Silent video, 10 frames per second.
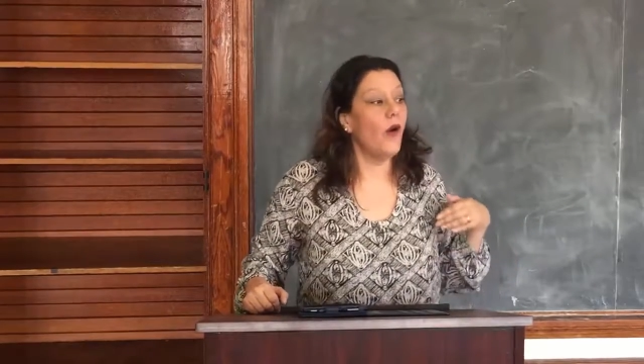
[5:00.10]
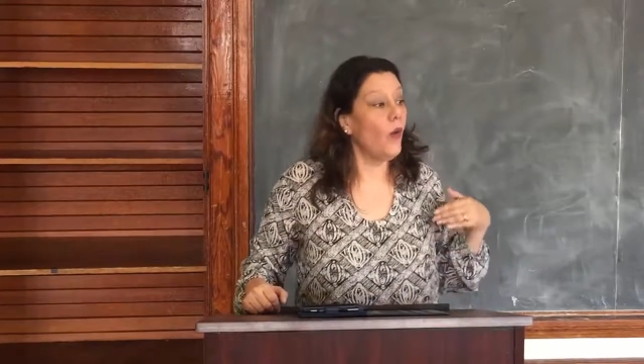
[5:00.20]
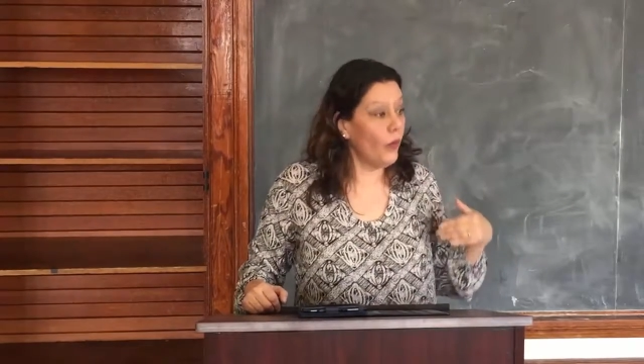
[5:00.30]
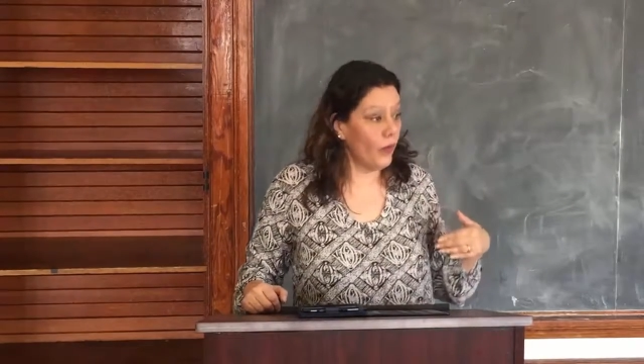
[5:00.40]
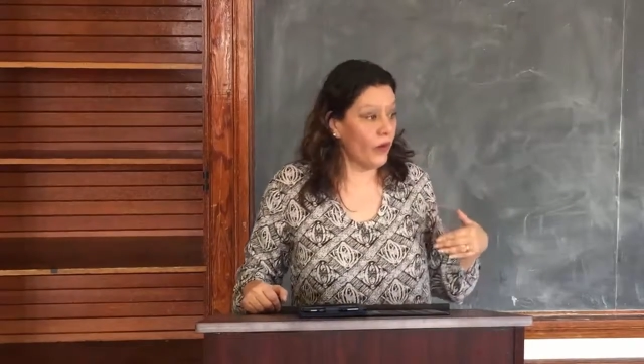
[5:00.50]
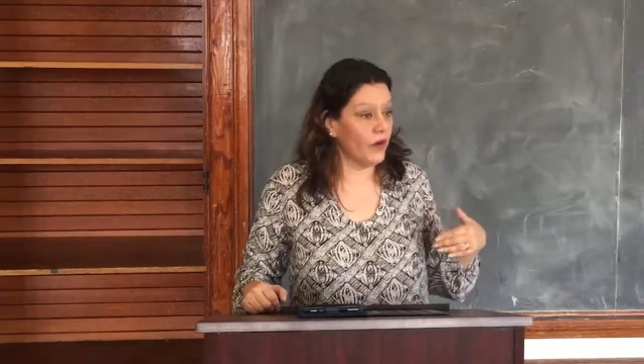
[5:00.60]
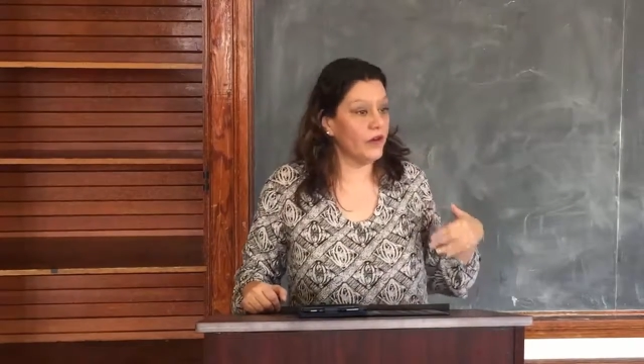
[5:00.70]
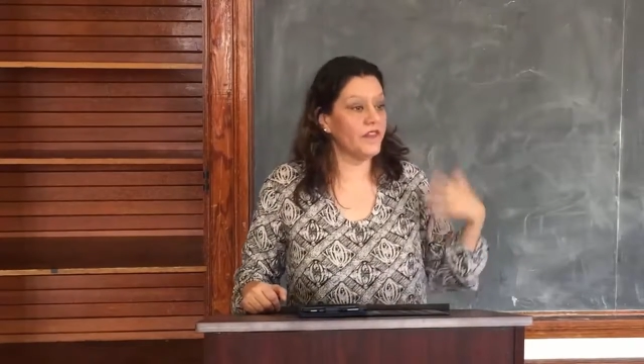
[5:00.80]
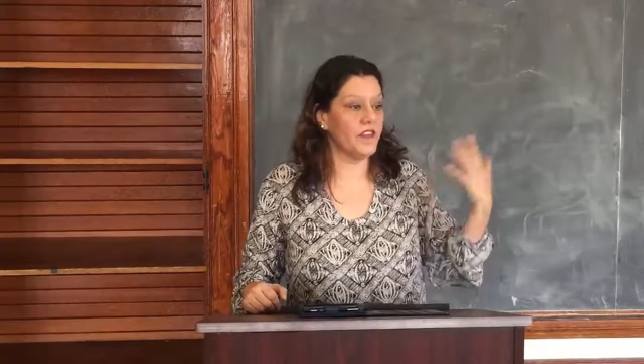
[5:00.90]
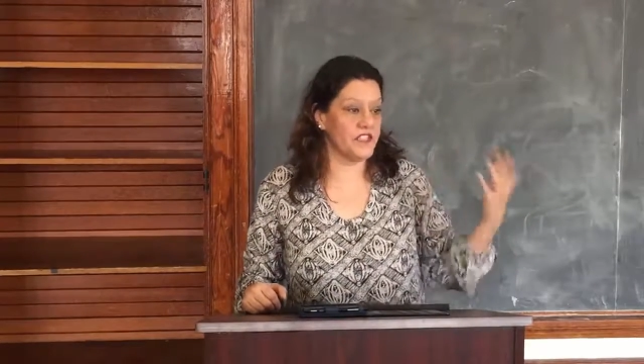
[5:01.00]

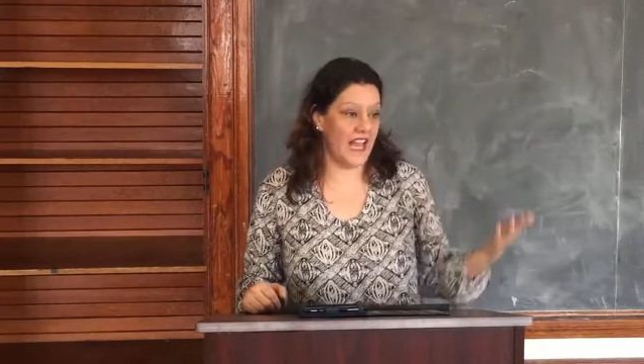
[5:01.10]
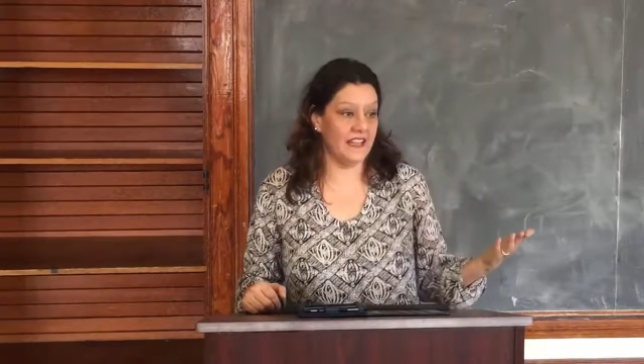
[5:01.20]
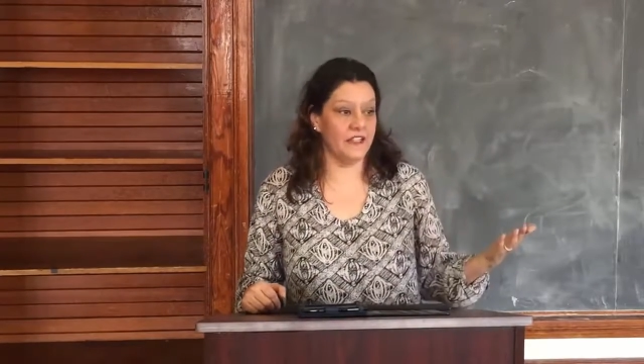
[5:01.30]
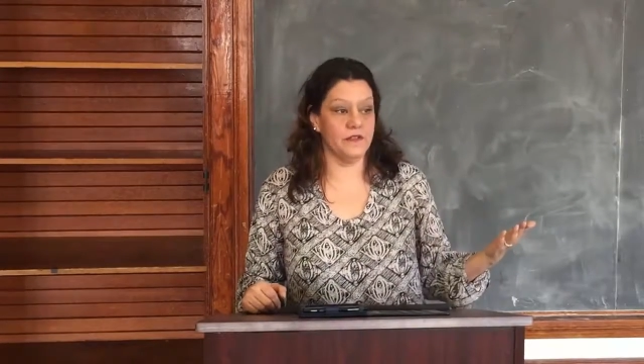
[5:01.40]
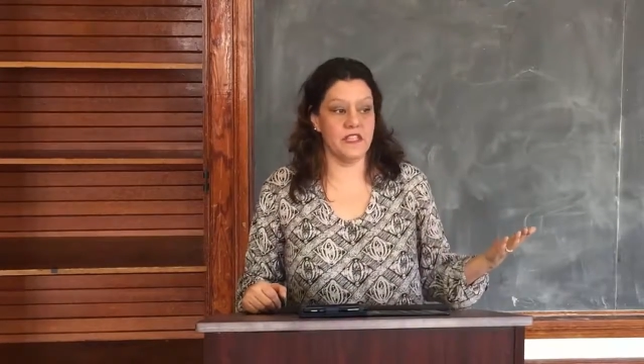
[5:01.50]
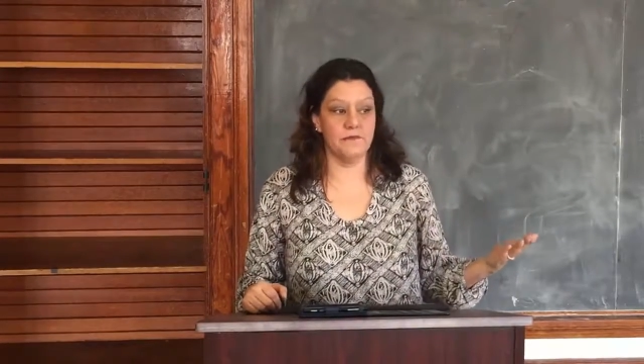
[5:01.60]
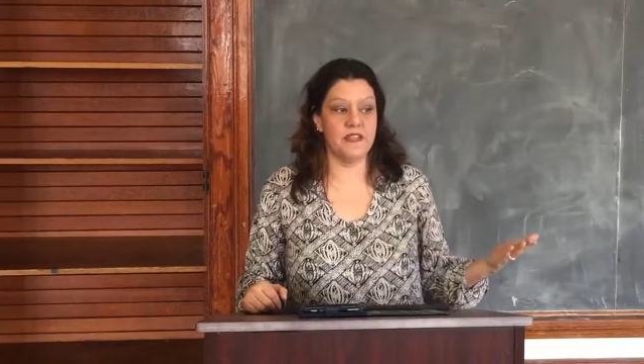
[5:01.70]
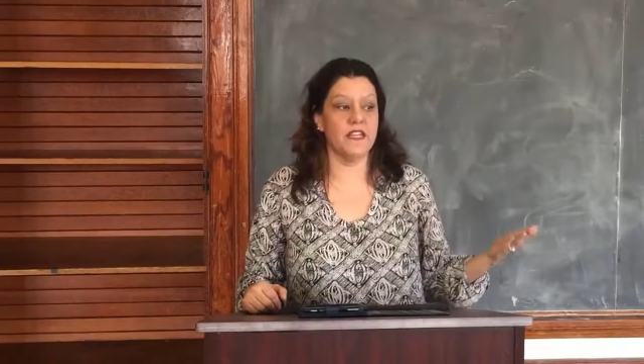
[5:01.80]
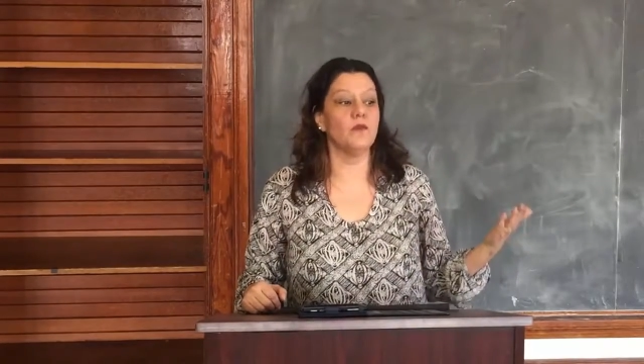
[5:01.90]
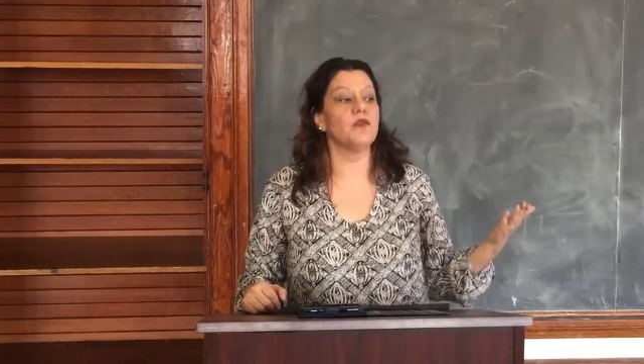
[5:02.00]
or they're telling you
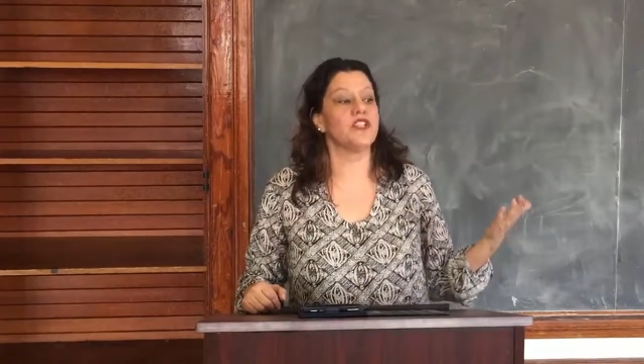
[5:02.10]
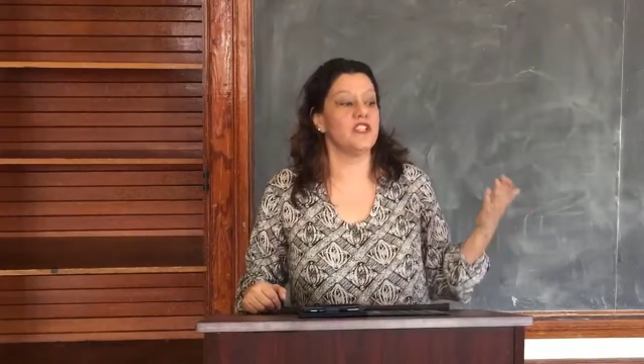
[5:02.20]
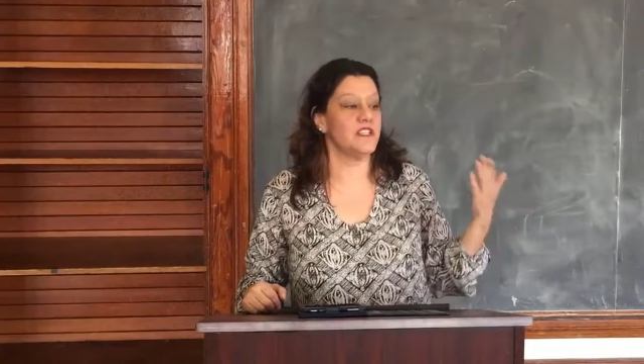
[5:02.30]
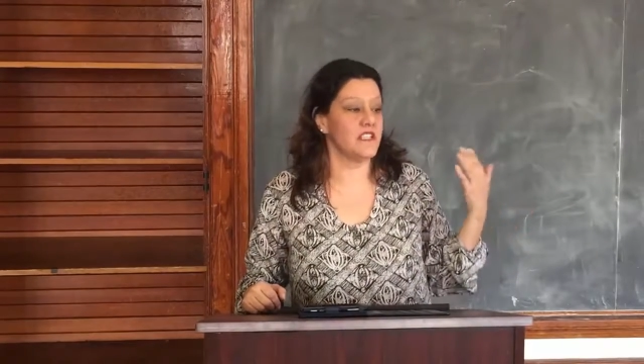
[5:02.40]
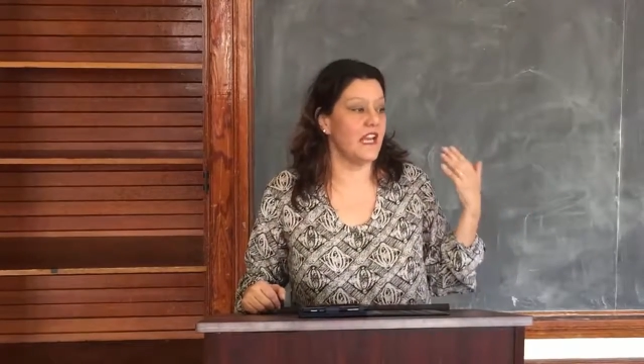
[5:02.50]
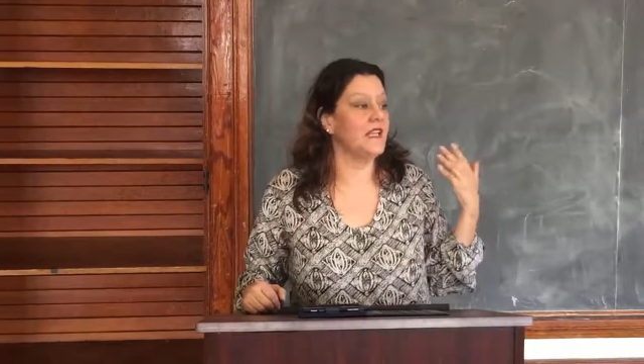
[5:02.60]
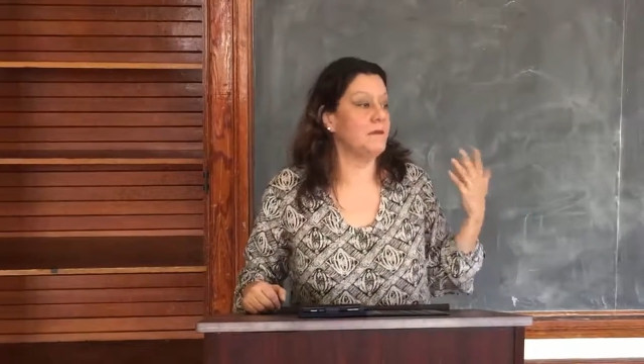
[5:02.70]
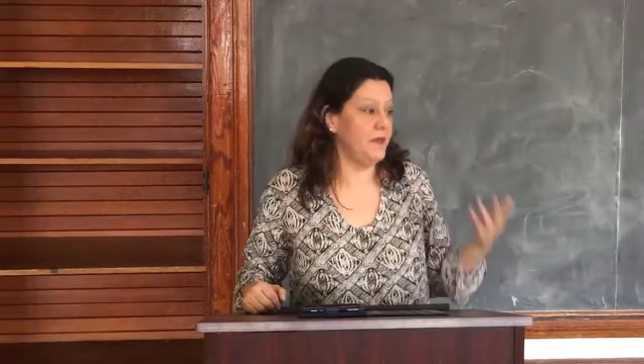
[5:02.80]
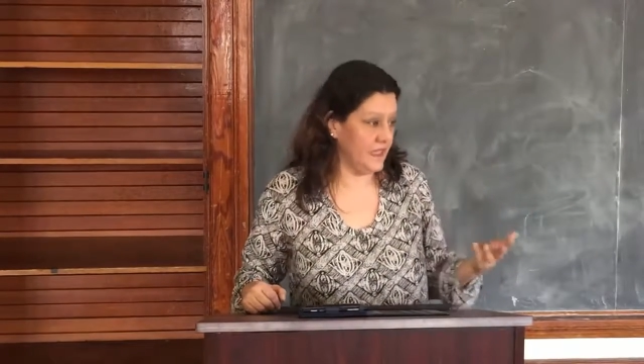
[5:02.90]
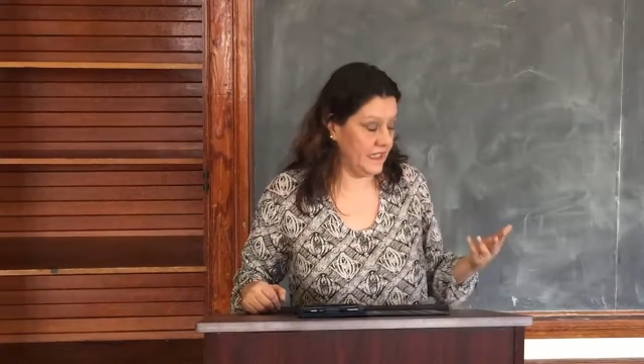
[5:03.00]
something which is an
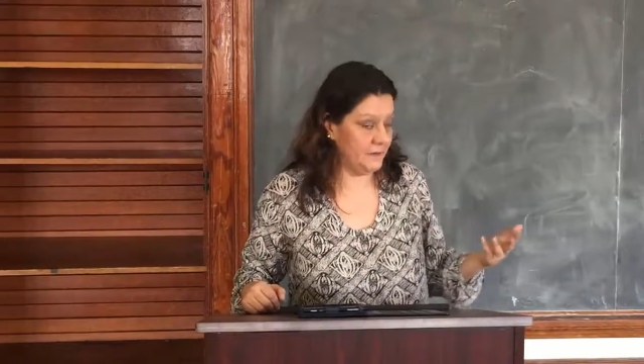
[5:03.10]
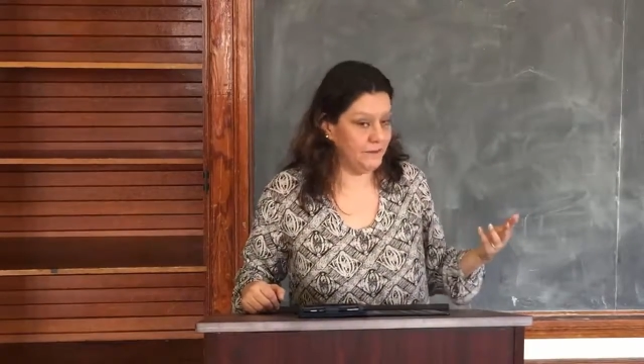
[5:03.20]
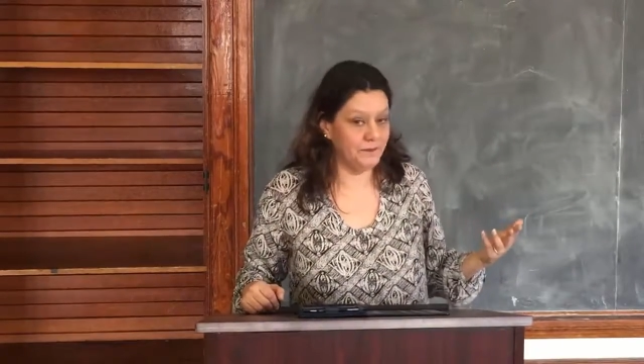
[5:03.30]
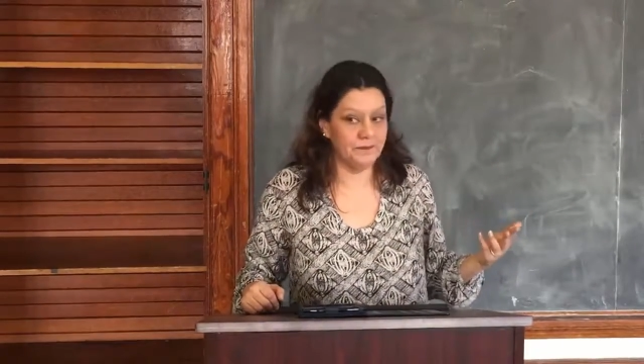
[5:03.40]
opinion.